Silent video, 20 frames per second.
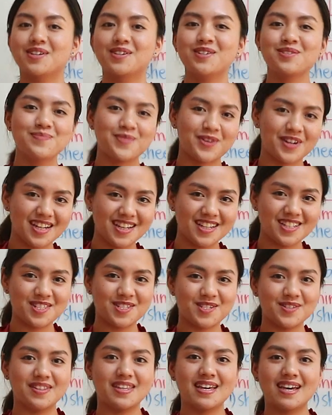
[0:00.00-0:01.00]
Good morning,
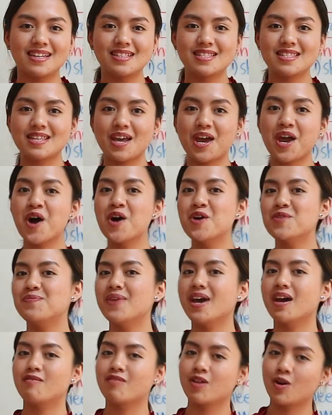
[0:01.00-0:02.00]
students. I hope
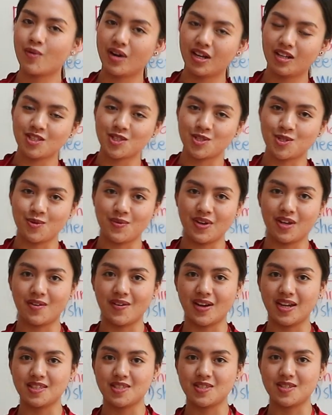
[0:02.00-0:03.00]
everyone is doing
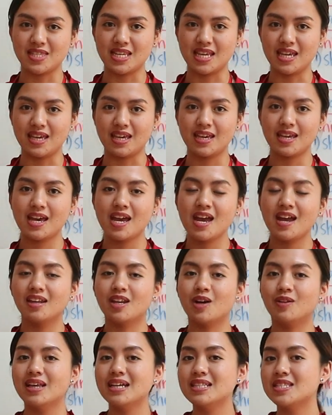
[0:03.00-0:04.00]
great today.
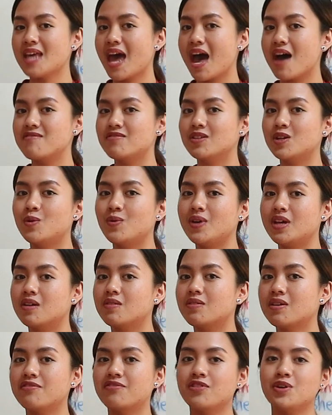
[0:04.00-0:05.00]
Now let's have a quick
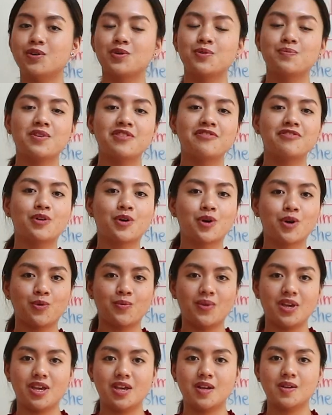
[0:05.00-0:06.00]
review before
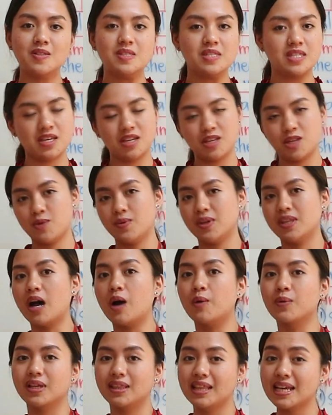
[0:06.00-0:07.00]
we continue with
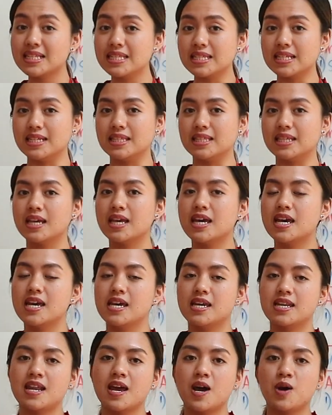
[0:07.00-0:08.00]
our lesson.
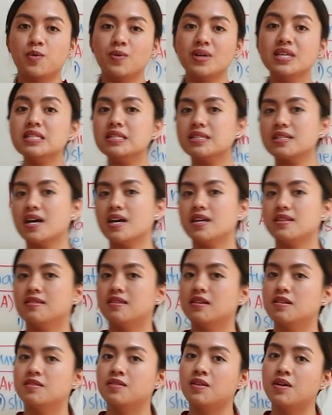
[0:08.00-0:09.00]
Now we said
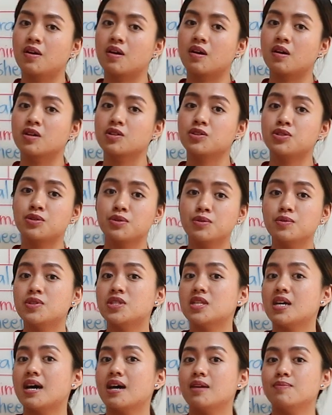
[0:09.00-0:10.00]
that there are
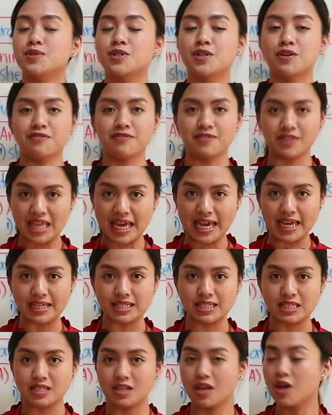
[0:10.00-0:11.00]
two types of
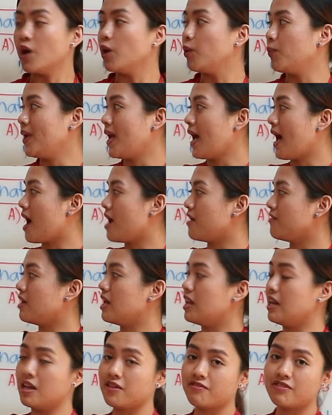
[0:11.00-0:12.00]
things. We
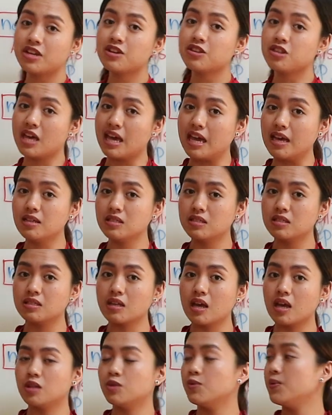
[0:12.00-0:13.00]
have living things
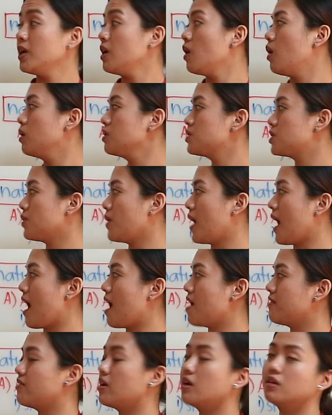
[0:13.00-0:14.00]
and we also
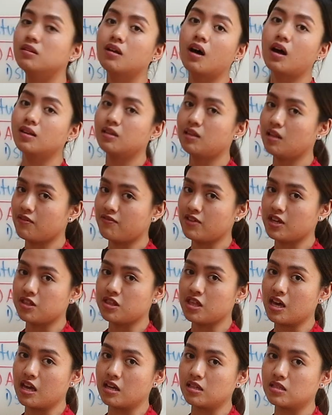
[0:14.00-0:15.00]
have non-living
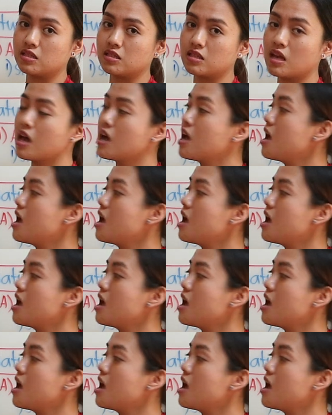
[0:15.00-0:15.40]
things.